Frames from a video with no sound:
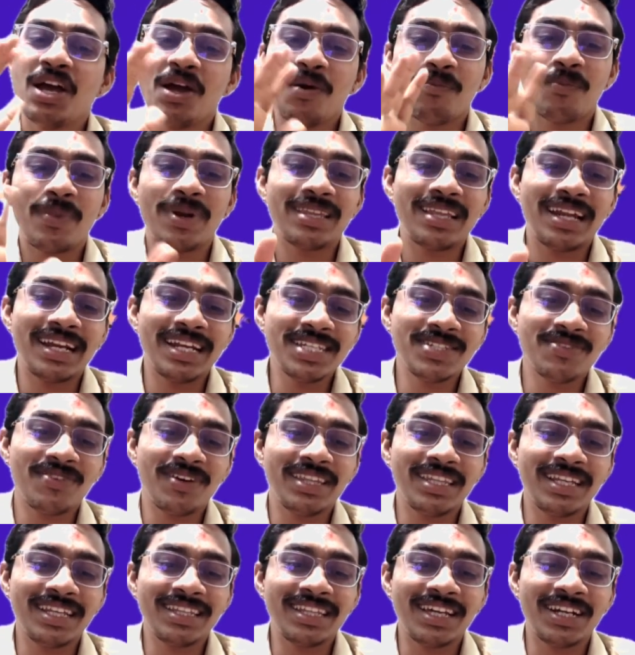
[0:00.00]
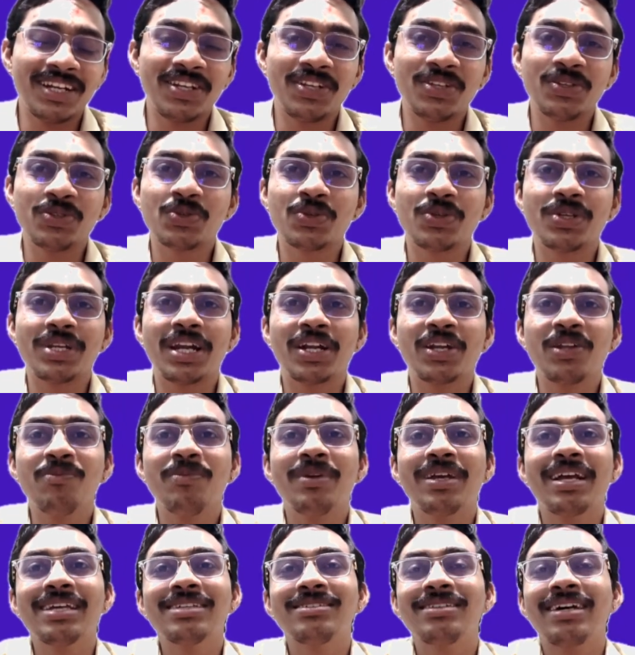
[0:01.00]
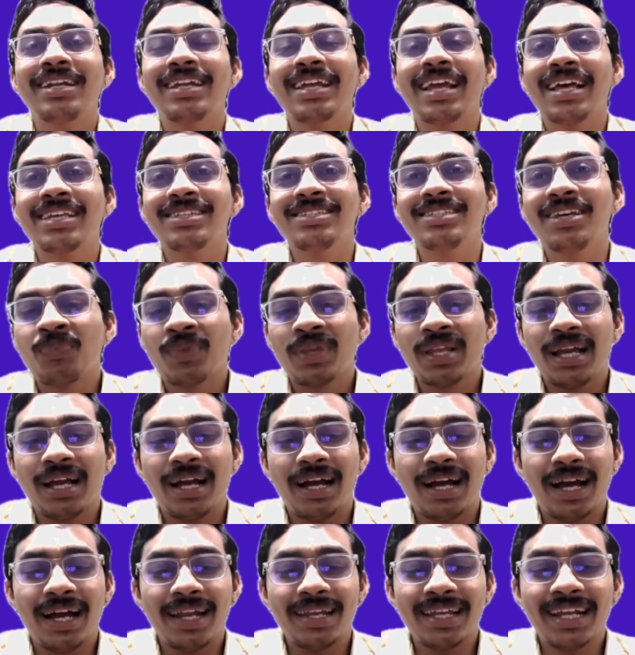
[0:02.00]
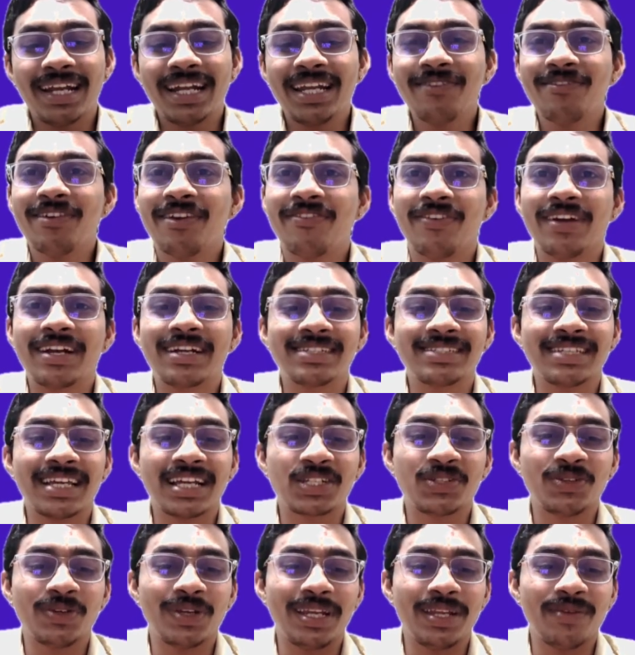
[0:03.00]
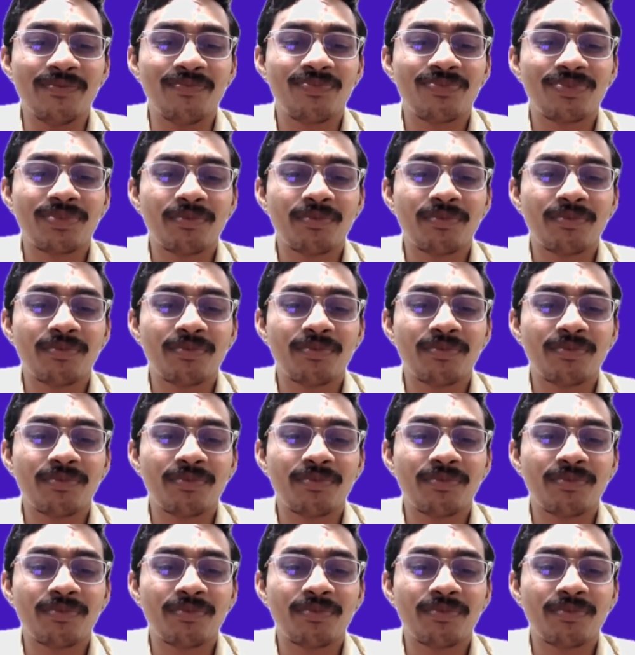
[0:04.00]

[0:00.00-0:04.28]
but that is one thing that you should not do, because that has negative effects actually.